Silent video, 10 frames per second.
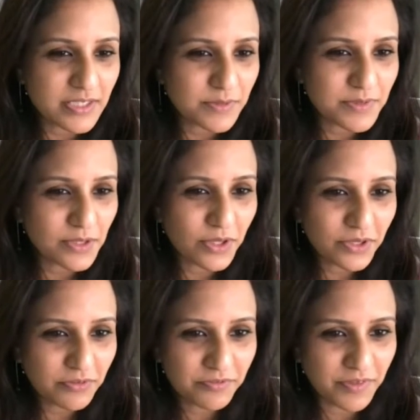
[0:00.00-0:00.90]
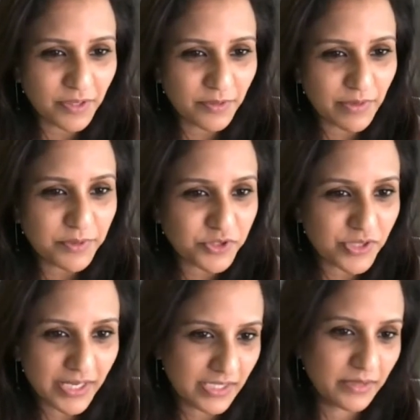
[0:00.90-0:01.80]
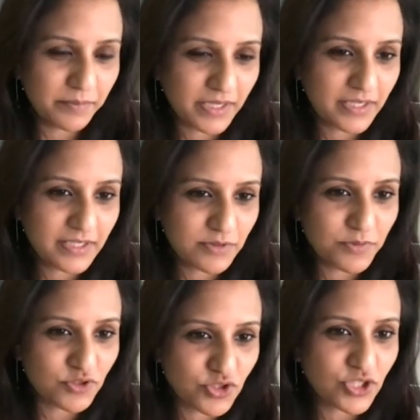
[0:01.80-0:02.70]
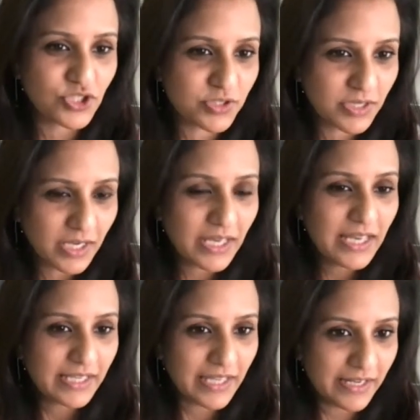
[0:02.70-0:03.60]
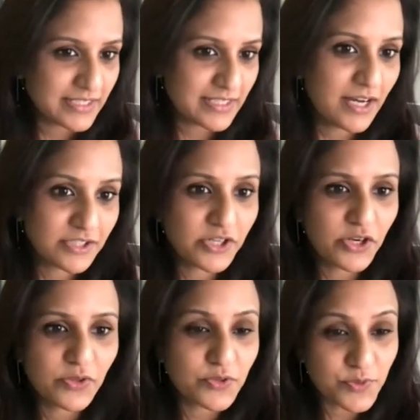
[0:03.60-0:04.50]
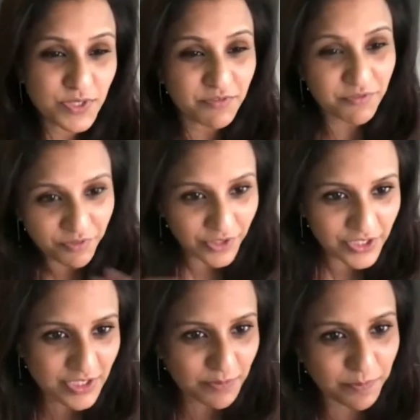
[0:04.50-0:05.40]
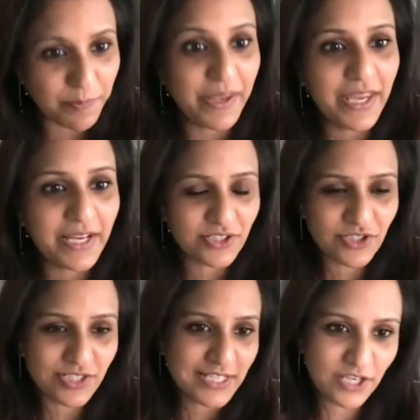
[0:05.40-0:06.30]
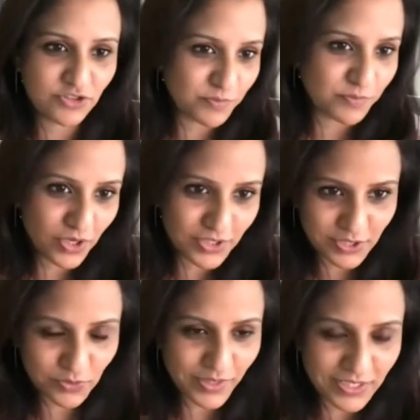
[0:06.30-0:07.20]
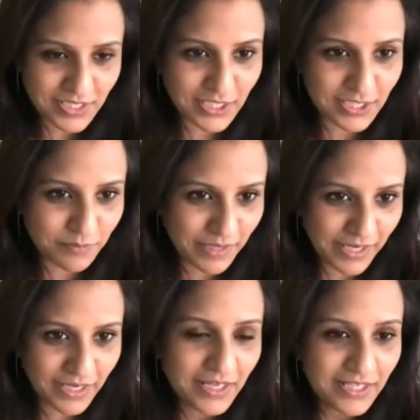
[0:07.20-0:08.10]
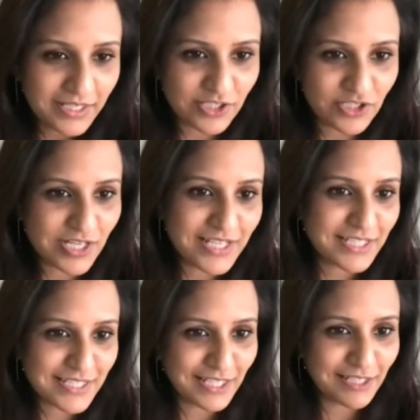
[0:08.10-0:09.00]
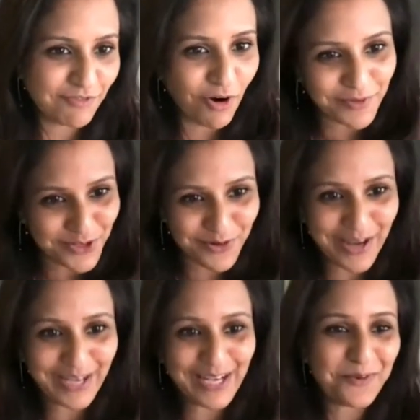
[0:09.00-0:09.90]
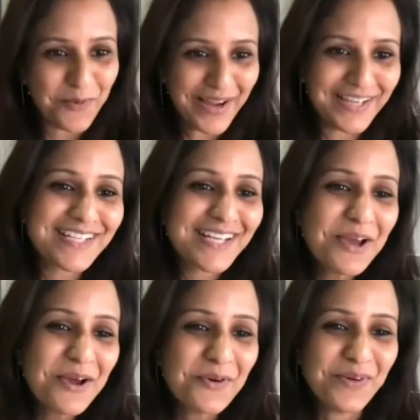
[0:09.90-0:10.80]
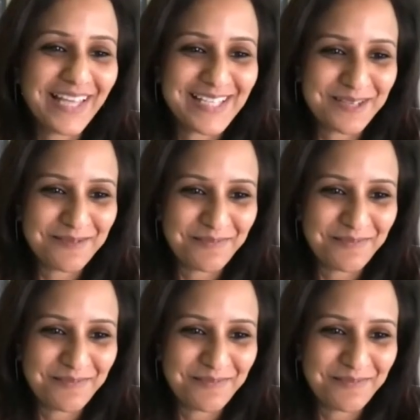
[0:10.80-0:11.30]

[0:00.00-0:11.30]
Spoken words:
was a lot of rubbish data because we were just getting started. This was the first big digitization process. We didn't start by digitizing a single form. We directly went with SAP.